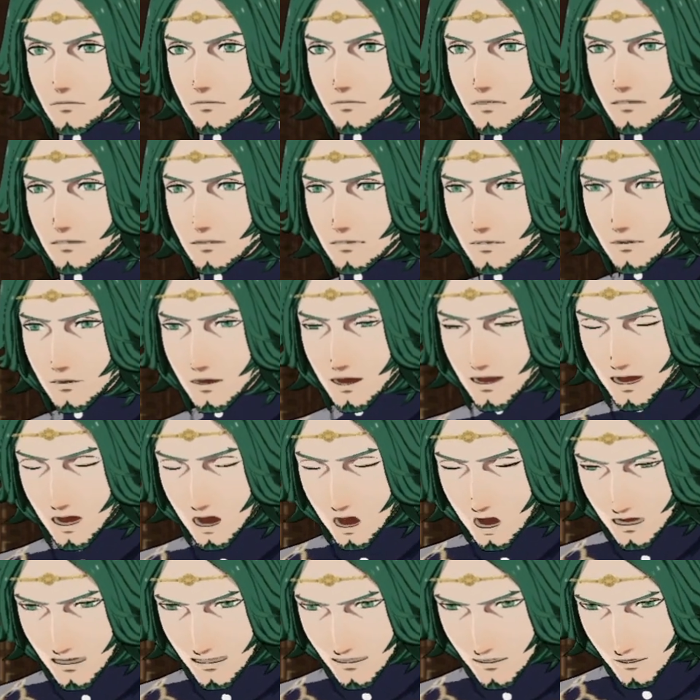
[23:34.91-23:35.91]
As the
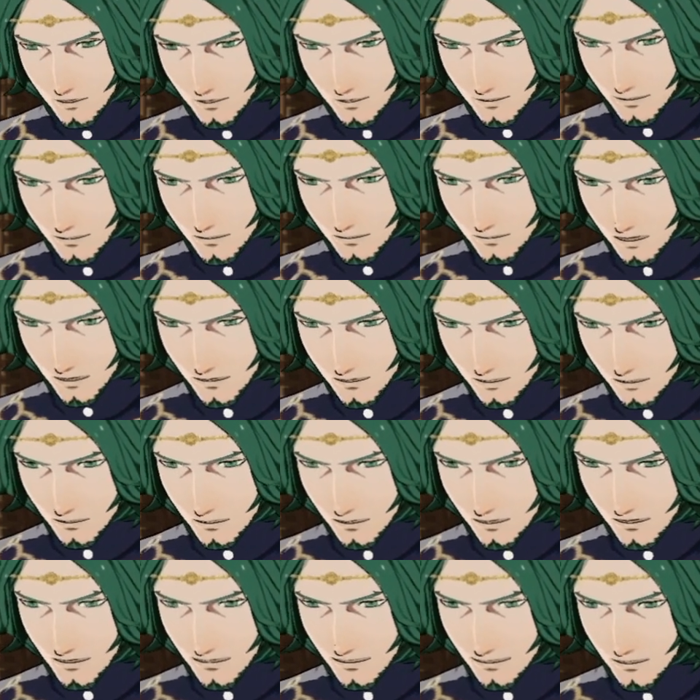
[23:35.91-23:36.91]
former captain of the Knights of
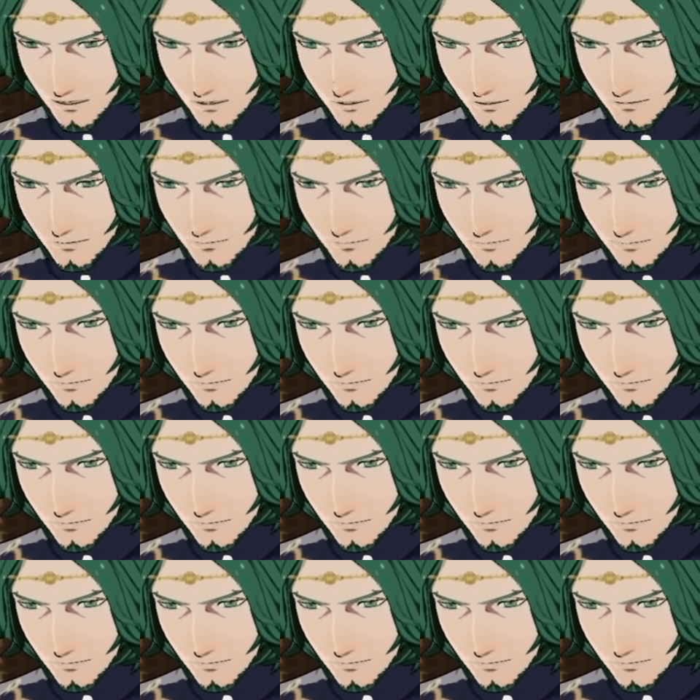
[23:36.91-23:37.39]
Seiros,